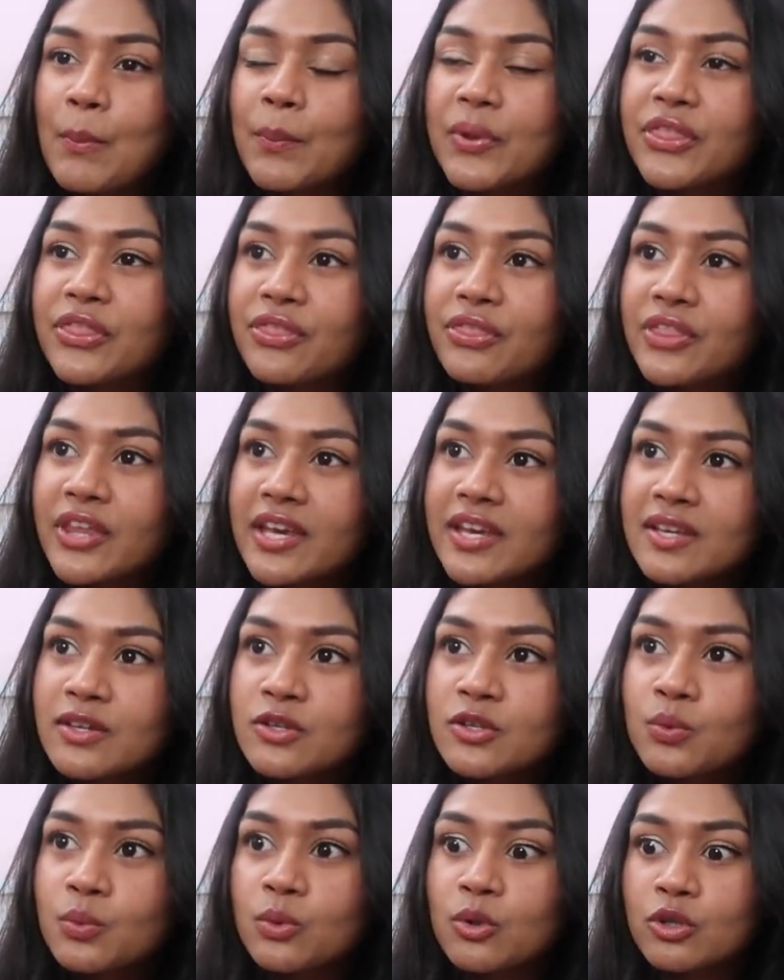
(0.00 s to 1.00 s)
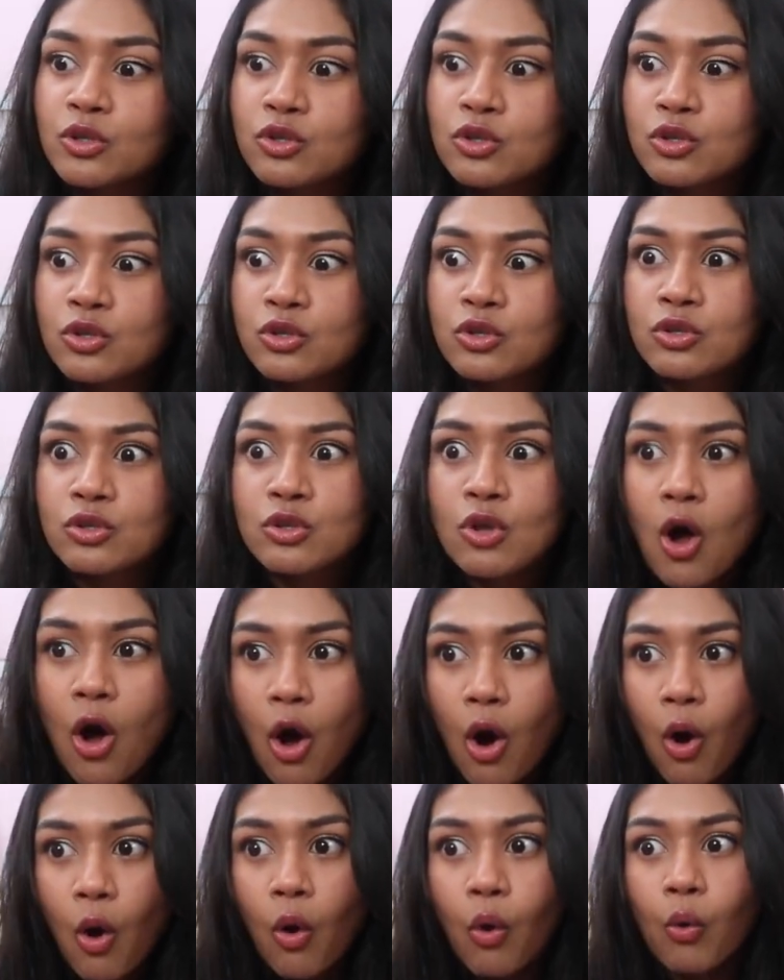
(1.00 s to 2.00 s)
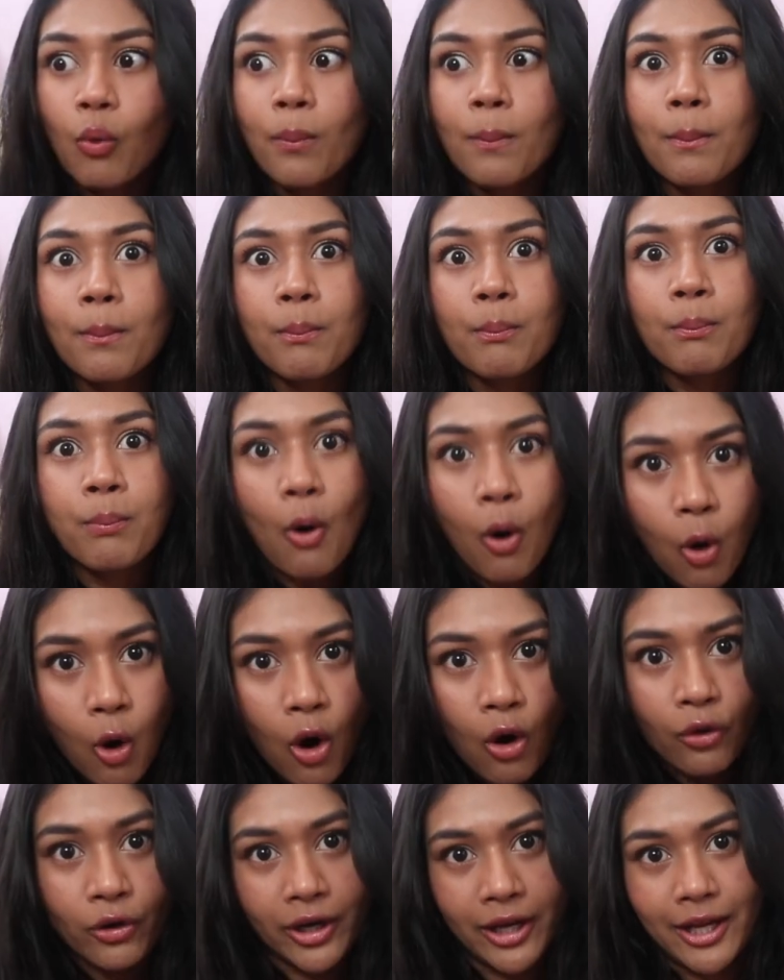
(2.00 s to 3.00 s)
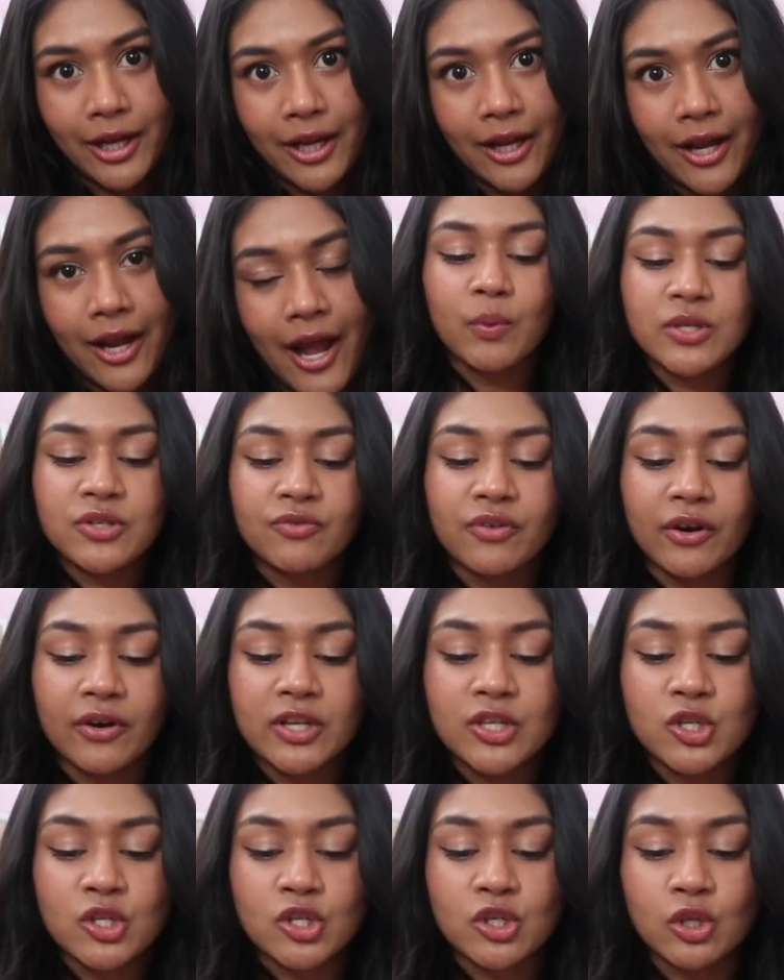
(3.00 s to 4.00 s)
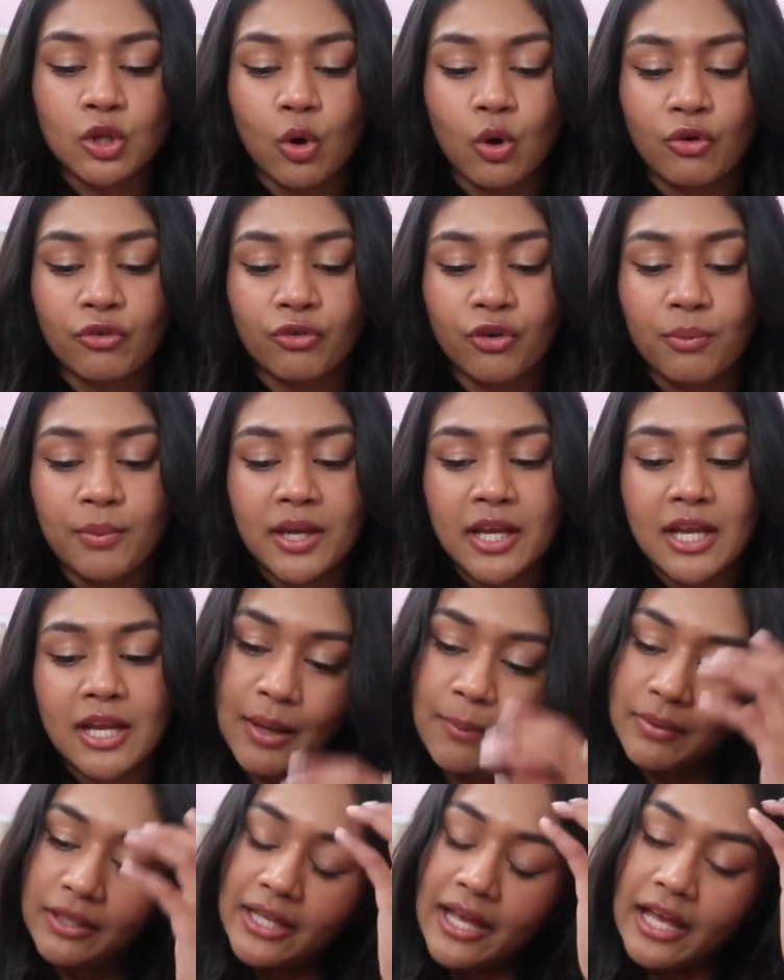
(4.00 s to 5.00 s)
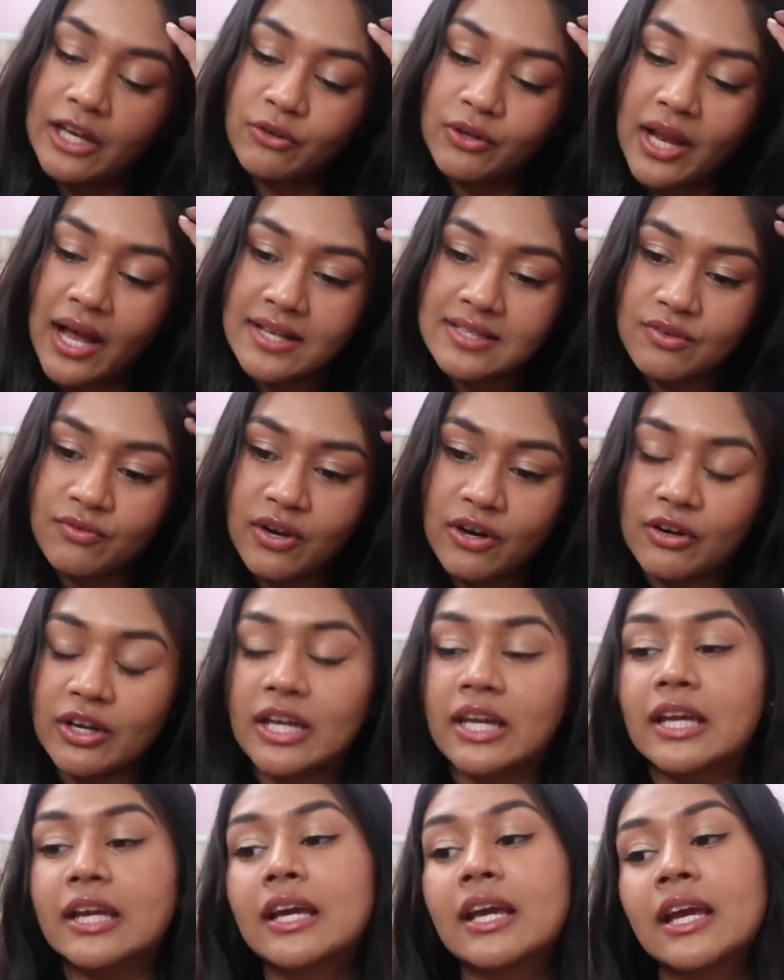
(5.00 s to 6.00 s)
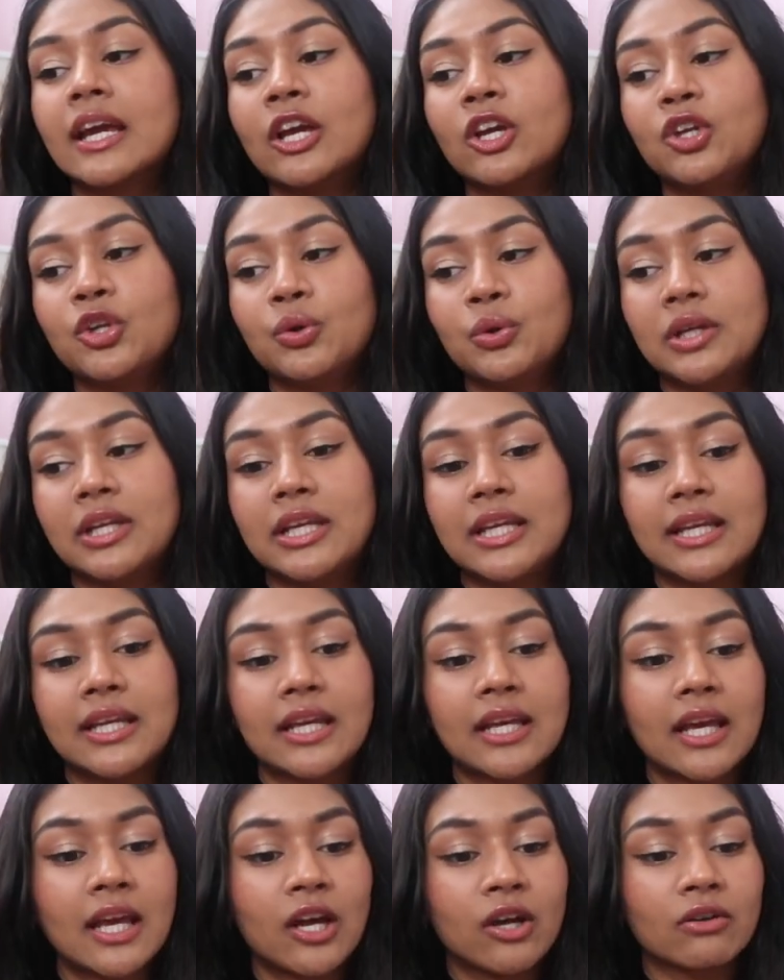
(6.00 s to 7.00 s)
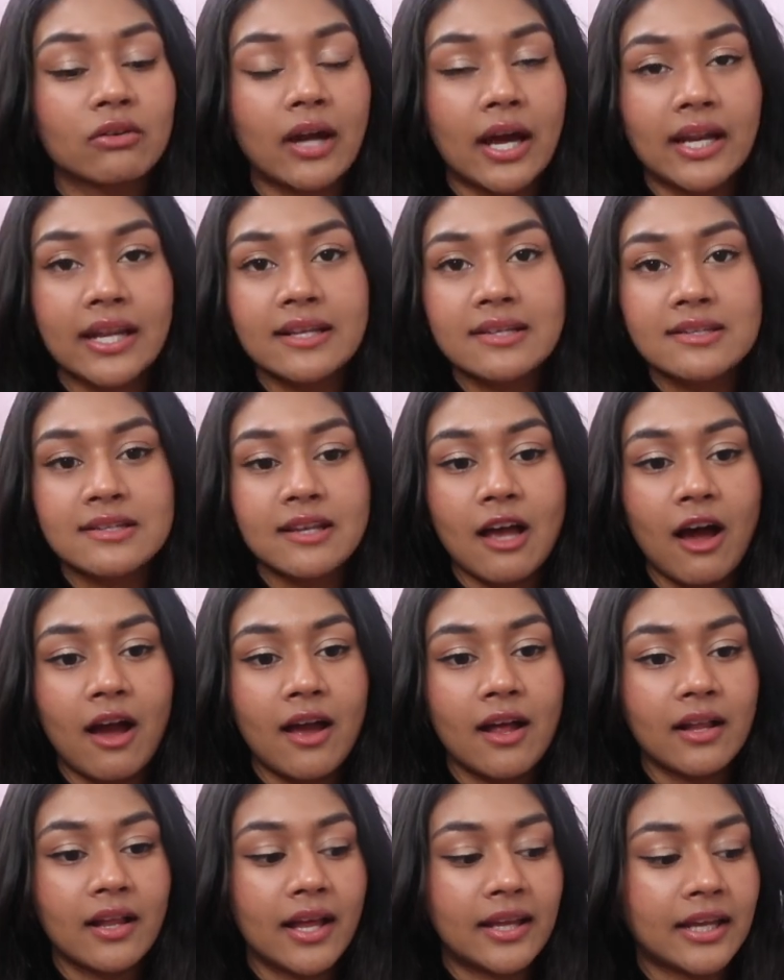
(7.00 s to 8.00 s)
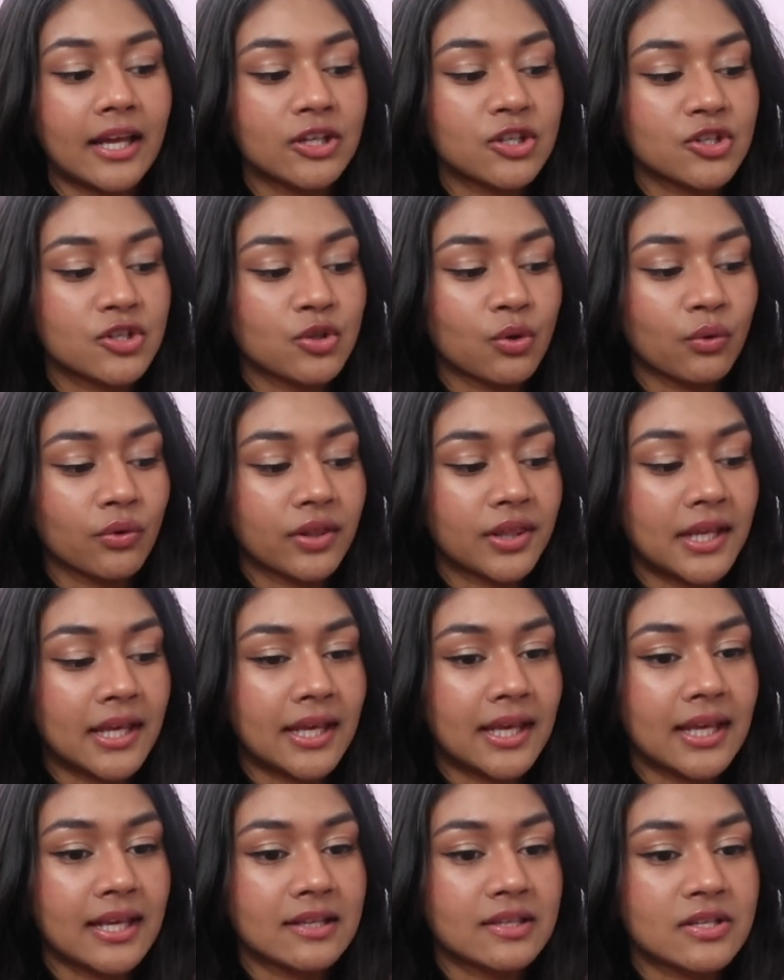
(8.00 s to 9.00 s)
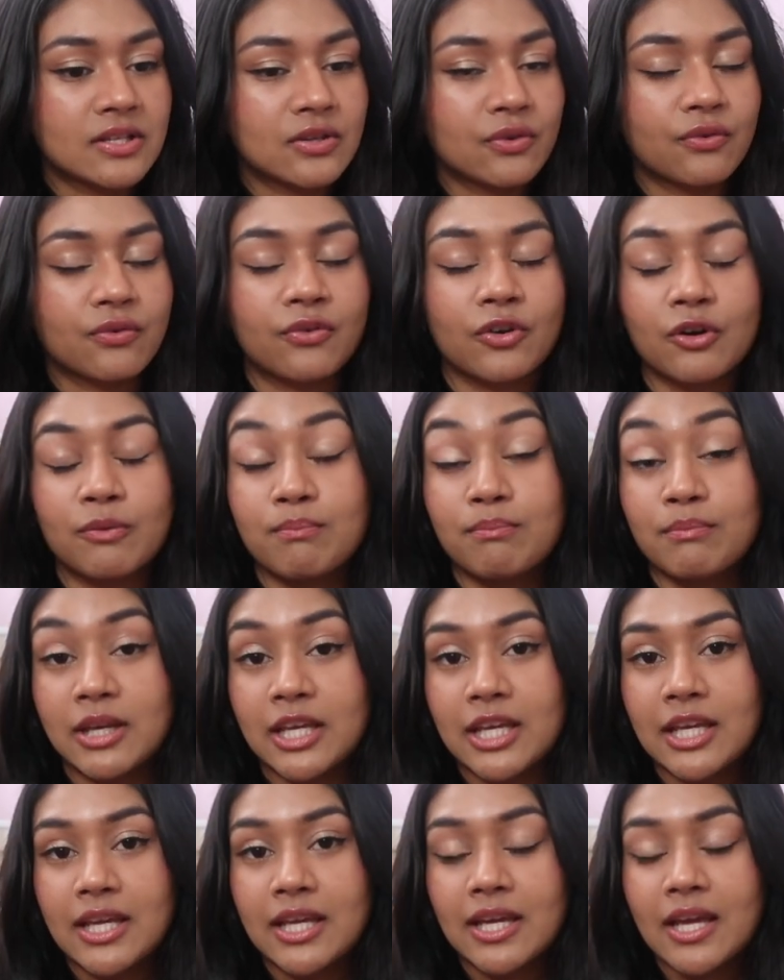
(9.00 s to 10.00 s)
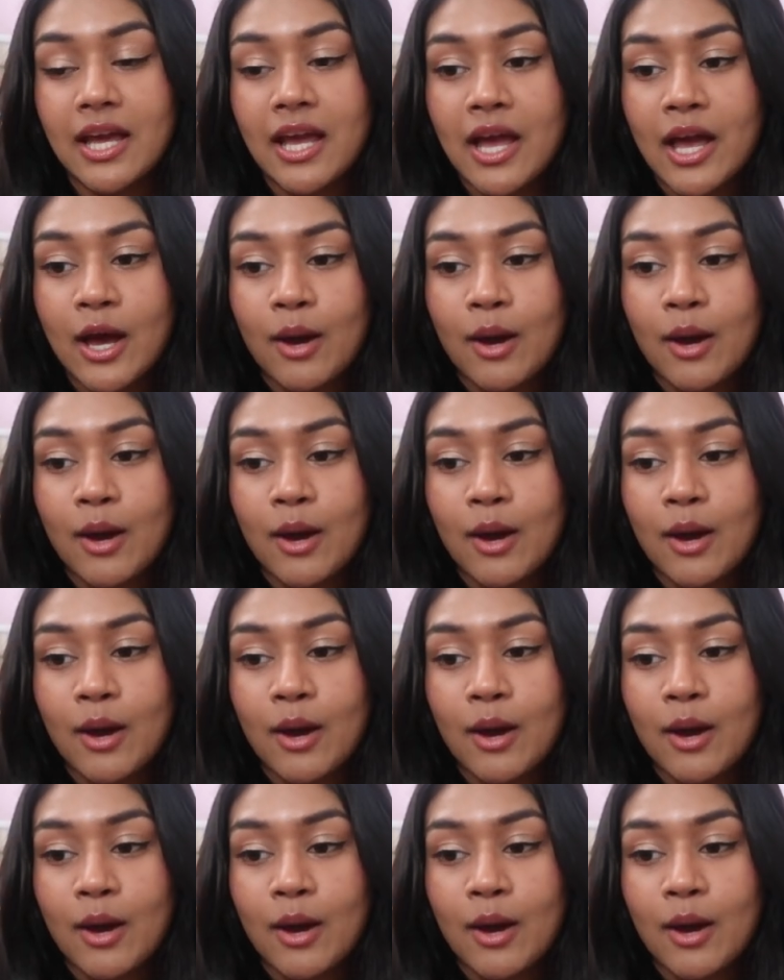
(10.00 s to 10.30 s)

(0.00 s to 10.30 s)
But this was so boring. It was very slow for me. Emily Henry has a very unique writing style, and I just don't think it's for me.